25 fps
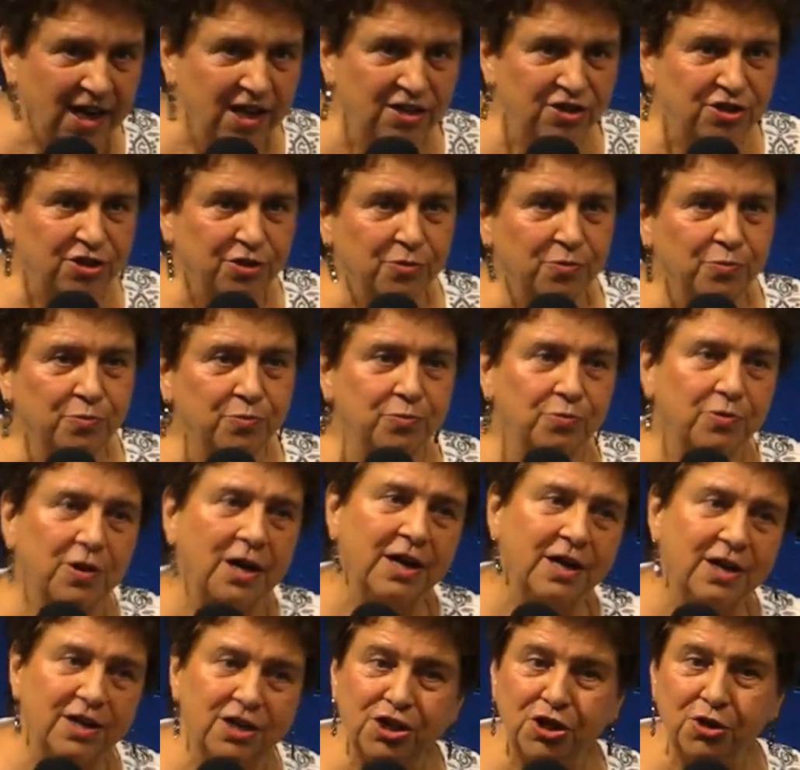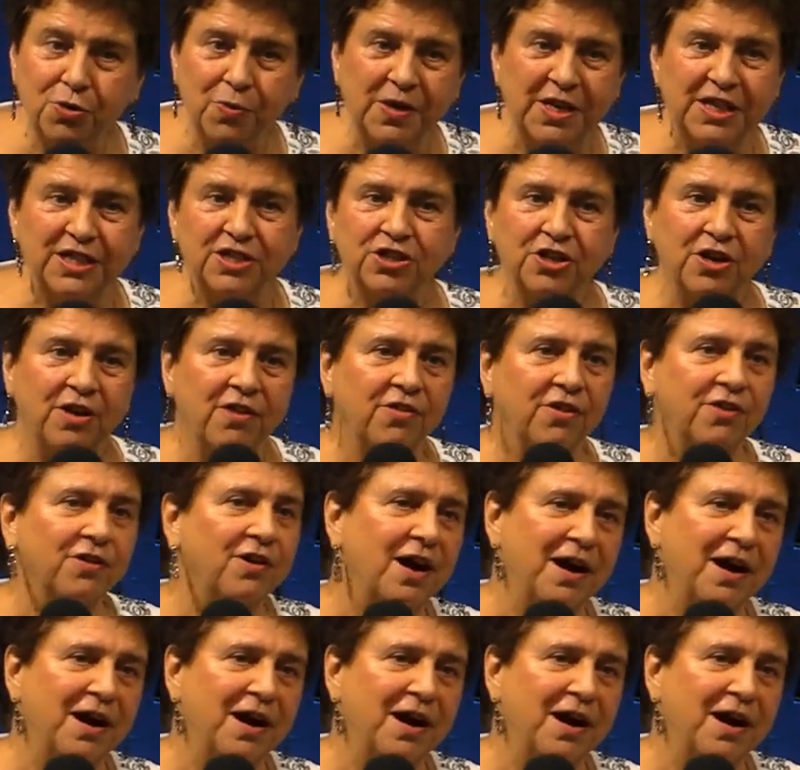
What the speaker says: to run to each other,